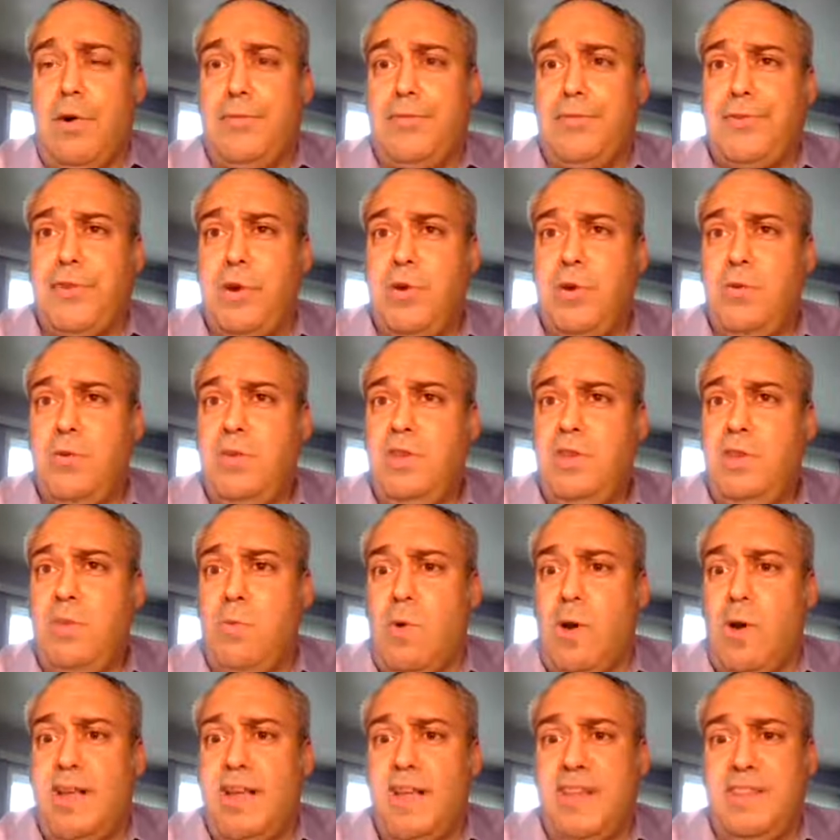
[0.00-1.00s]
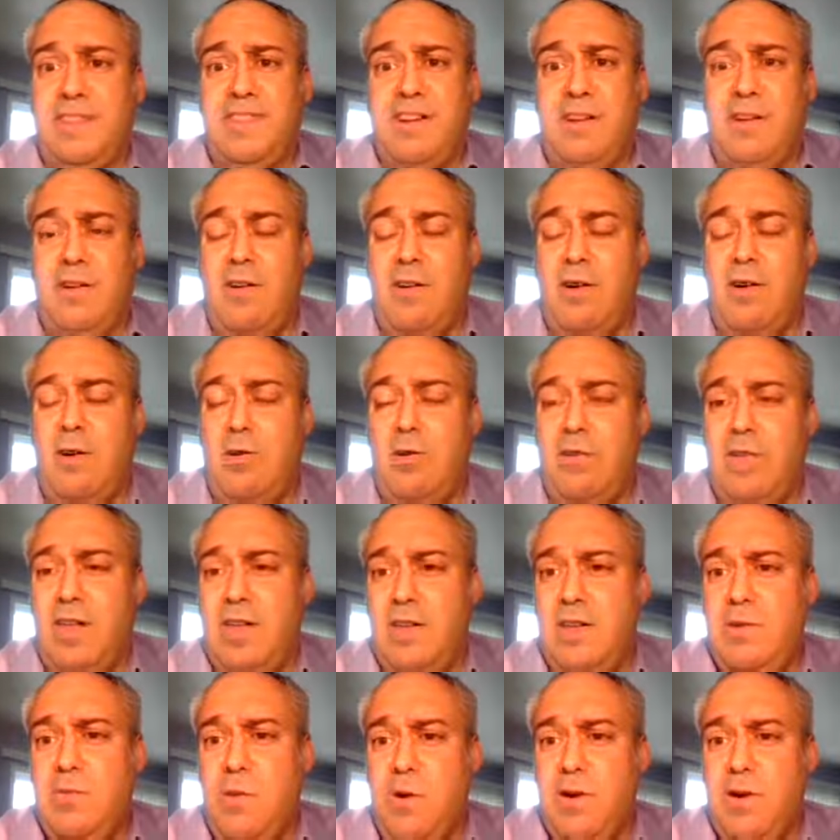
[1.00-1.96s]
Also, you want to get there early.